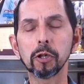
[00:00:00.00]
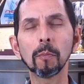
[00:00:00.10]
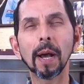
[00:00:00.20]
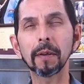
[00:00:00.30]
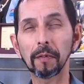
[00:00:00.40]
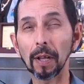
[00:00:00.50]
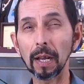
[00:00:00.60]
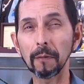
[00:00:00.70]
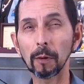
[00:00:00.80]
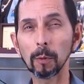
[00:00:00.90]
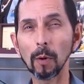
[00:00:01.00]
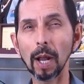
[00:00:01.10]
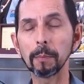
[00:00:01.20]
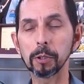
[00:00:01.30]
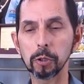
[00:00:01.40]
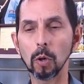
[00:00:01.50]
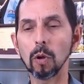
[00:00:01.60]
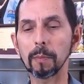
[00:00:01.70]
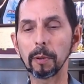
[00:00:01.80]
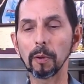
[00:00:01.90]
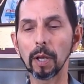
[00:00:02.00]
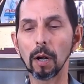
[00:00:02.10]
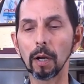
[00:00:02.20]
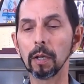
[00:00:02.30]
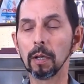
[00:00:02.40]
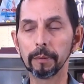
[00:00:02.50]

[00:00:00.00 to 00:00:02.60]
You don't mind a slightly firmer ride, but you don't want it to be really hard.